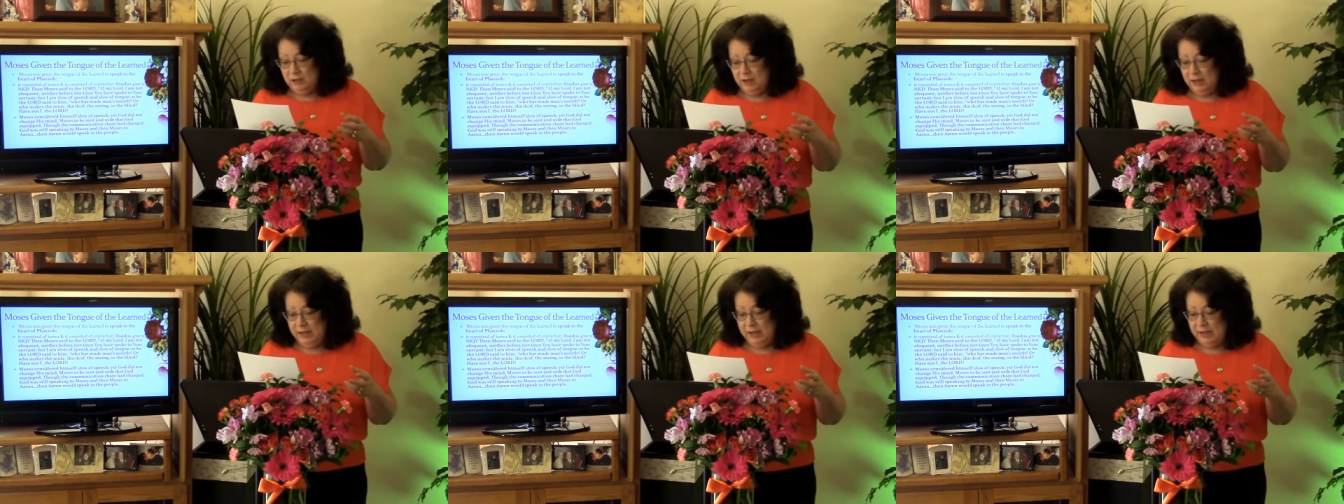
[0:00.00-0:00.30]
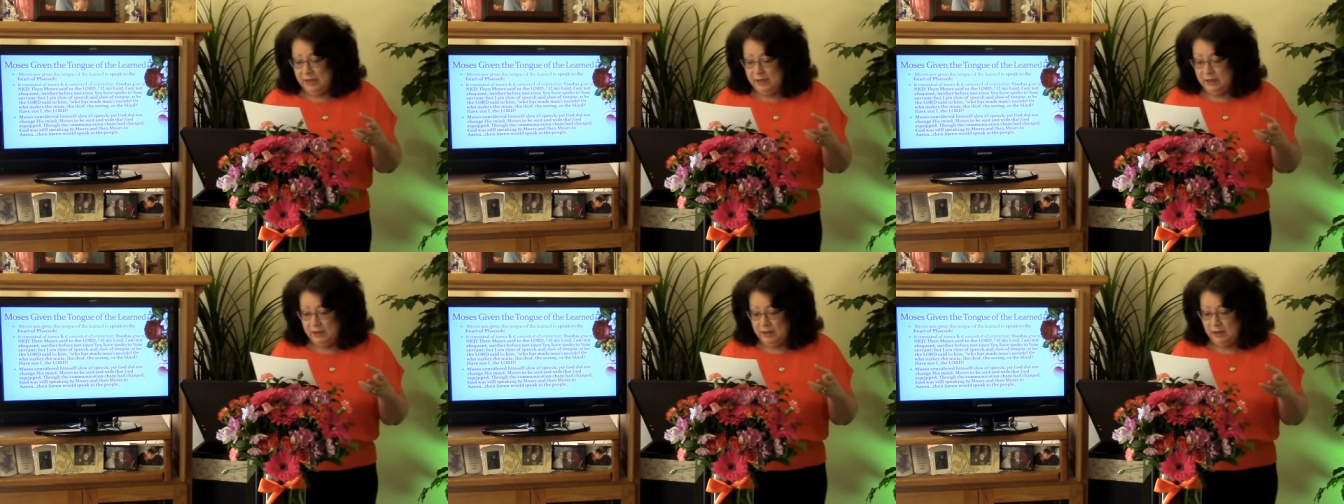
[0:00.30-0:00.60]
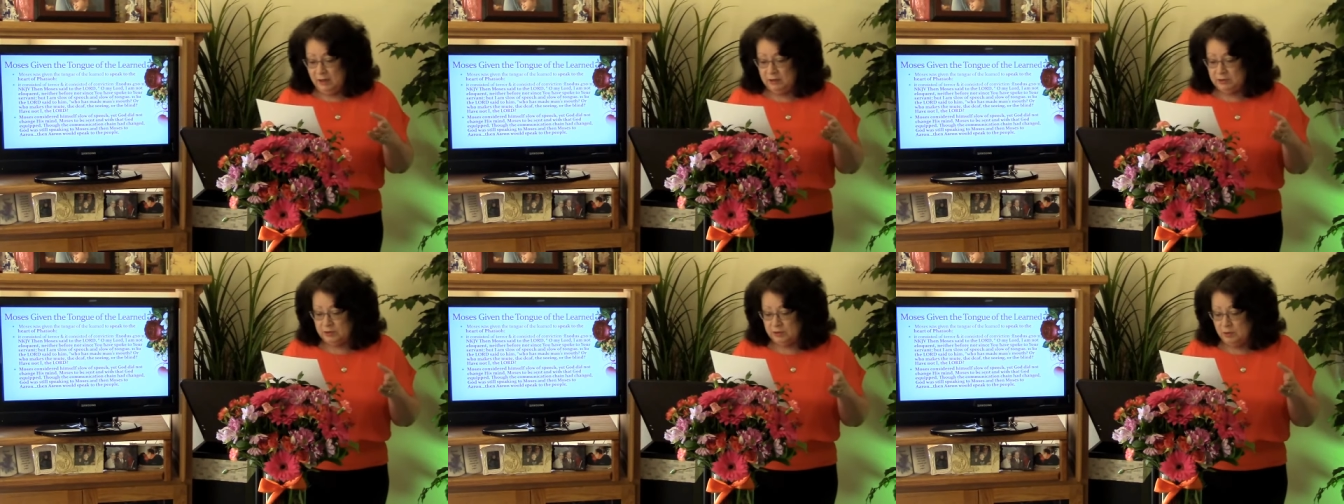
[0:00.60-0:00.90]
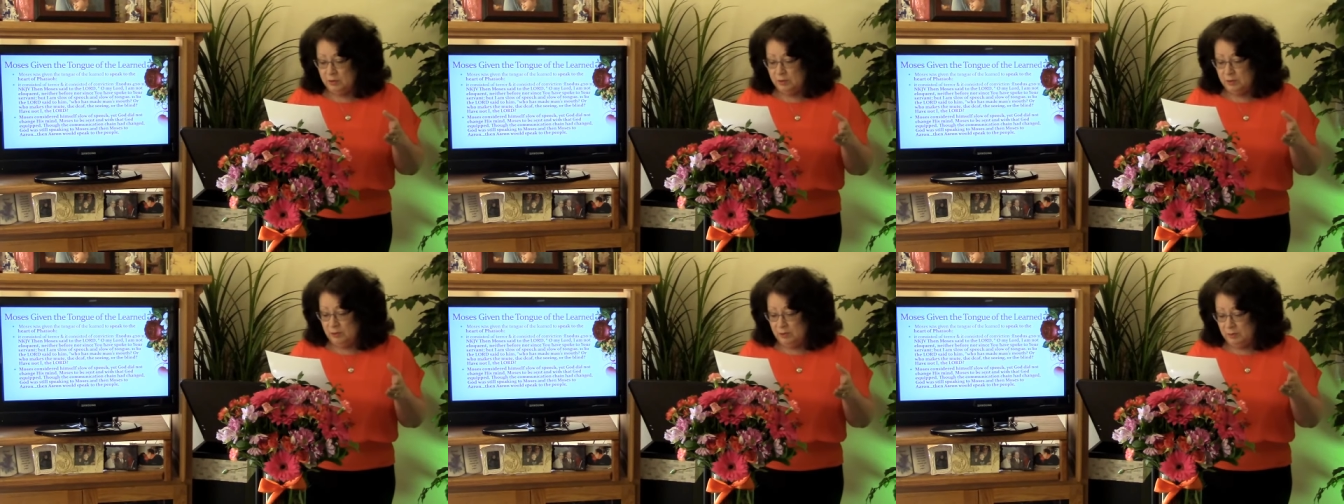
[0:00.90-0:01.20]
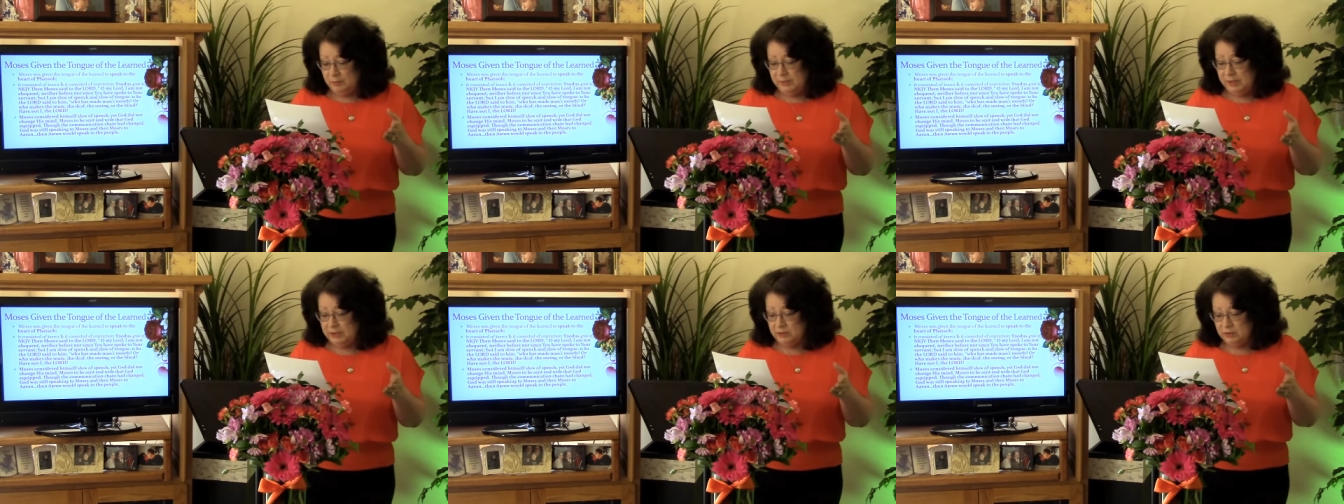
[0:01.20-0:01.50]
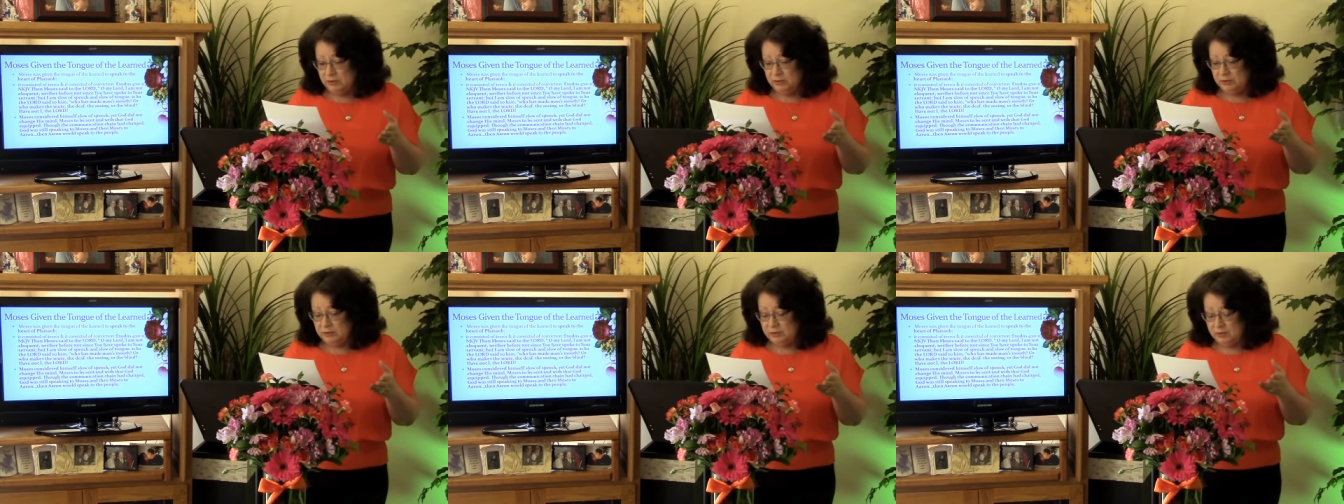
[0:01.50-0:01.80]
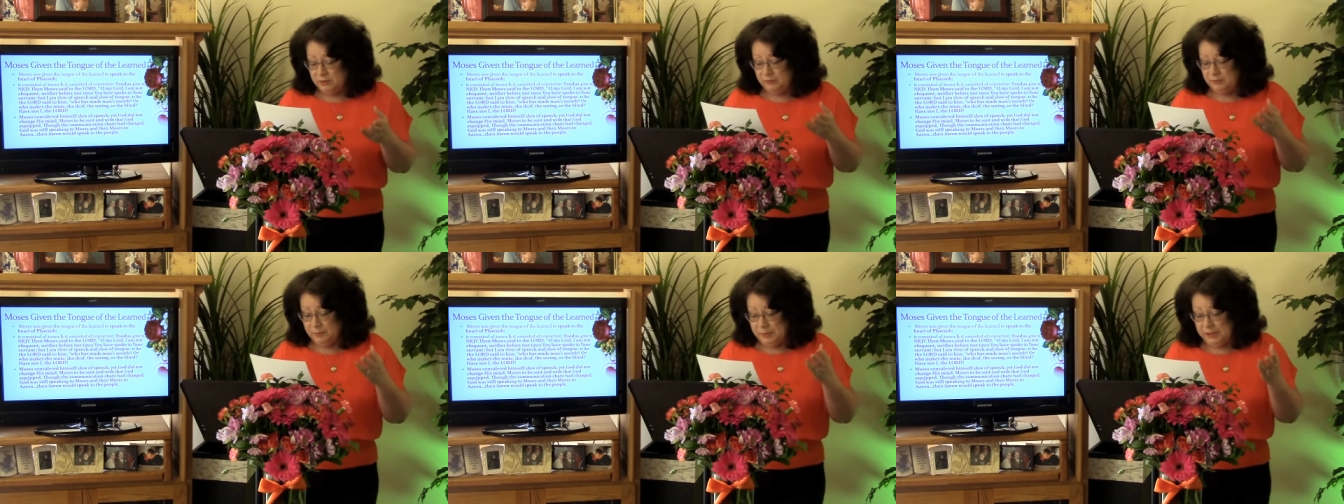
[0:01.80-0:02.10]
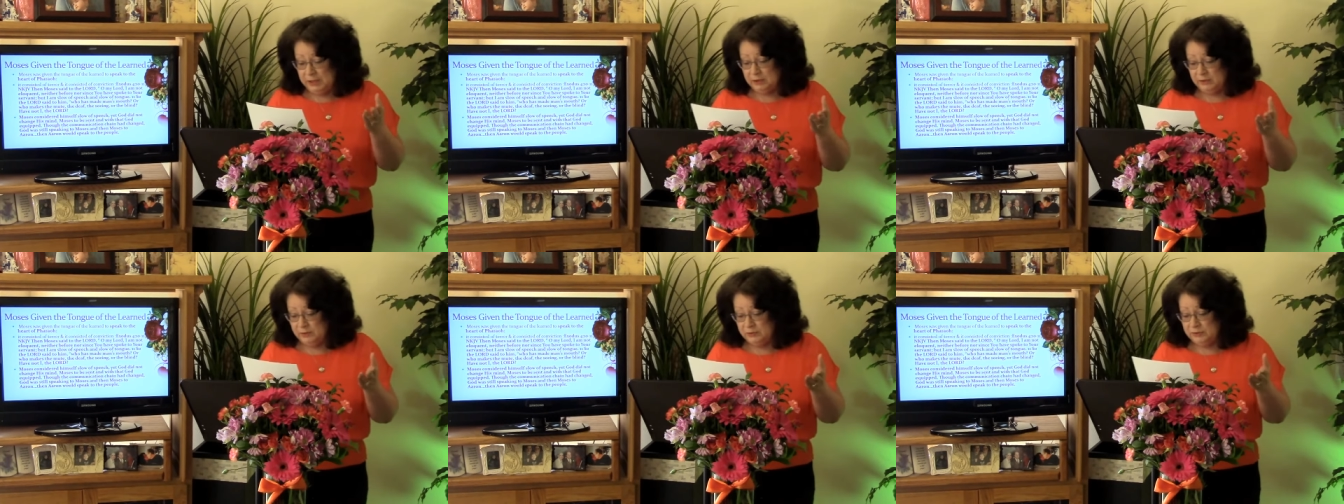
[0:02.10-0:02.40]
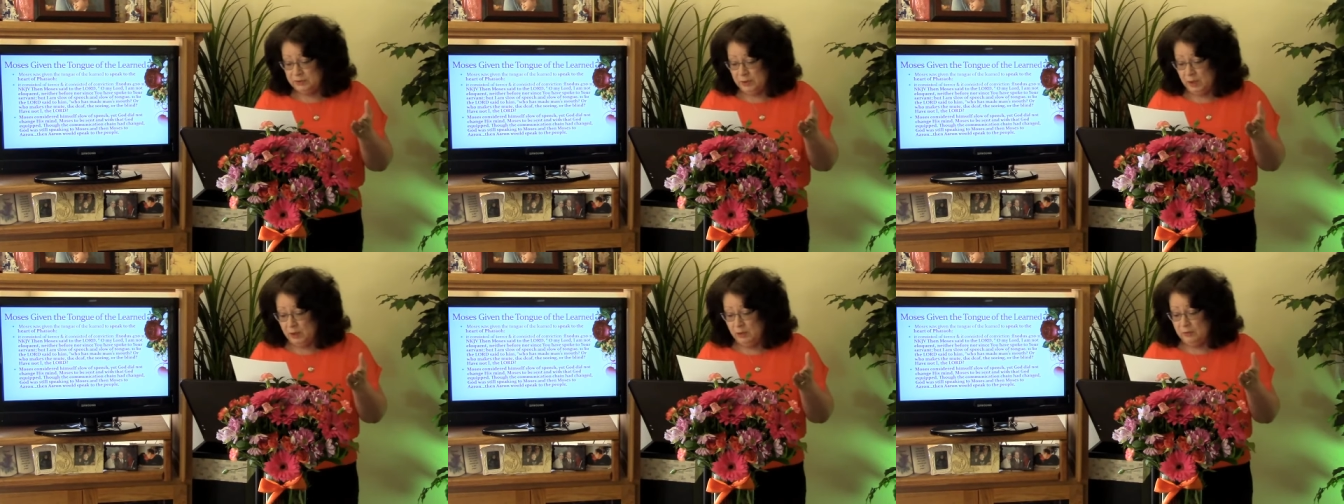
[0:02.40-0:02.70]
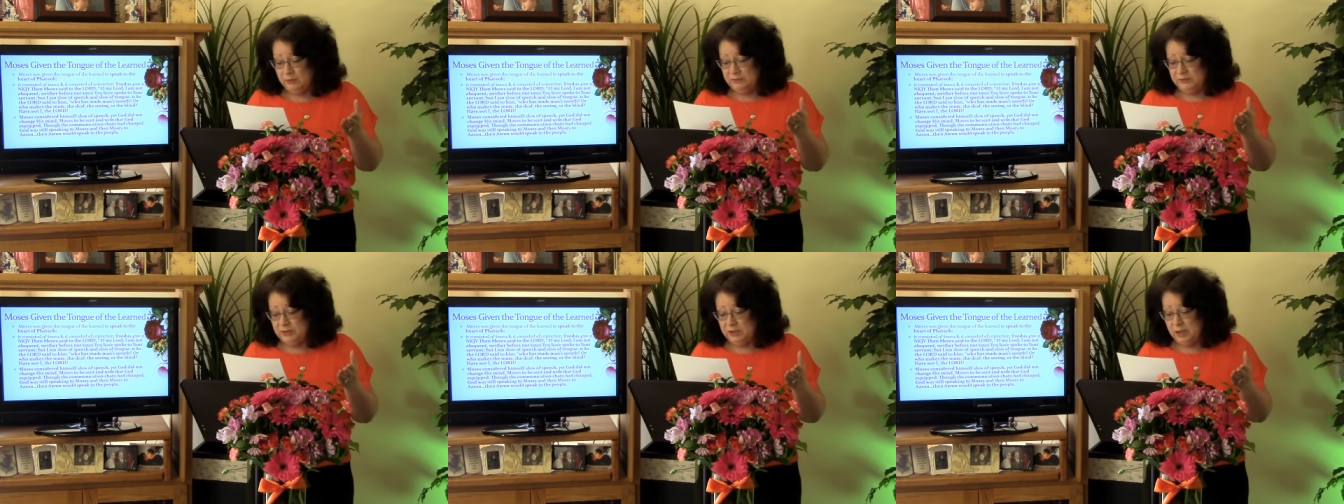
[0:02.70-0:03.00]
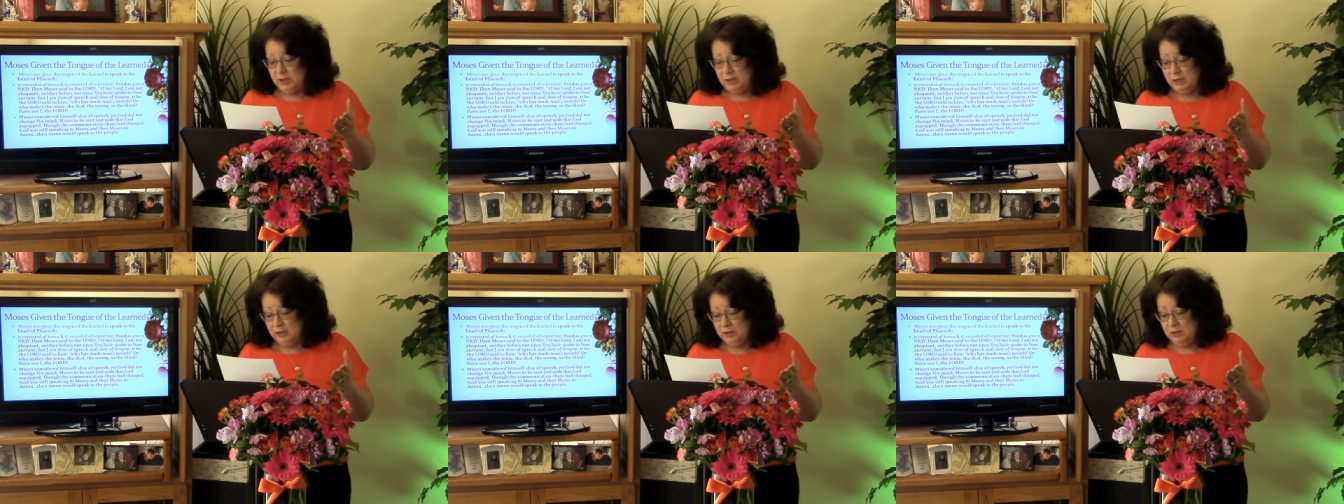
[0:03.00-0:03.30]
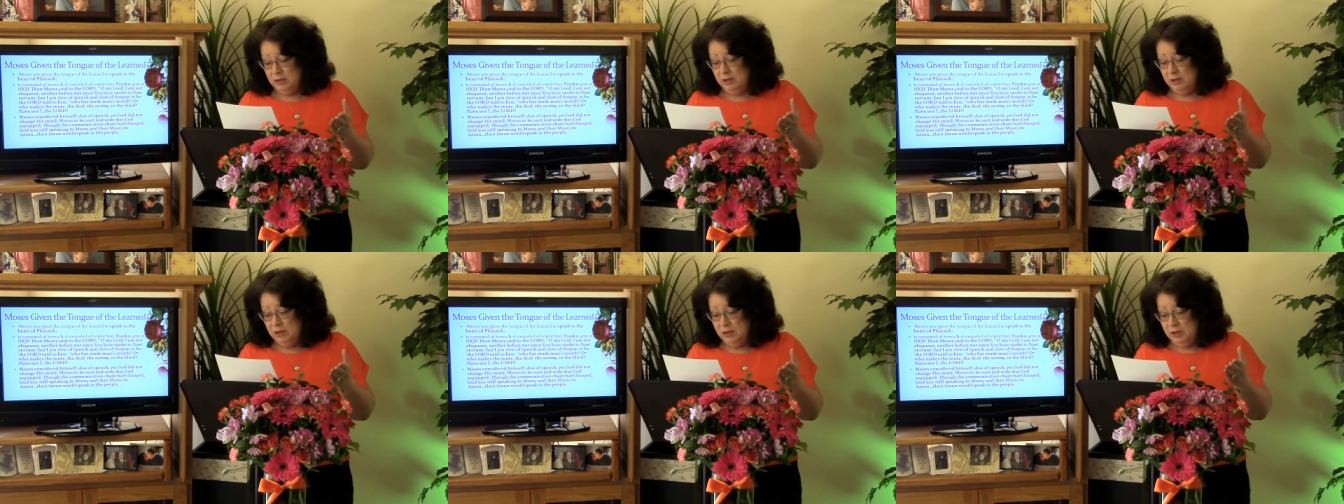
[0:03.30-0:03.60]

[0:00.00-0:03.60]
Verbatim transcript: he also mentions of being a slow of tongue.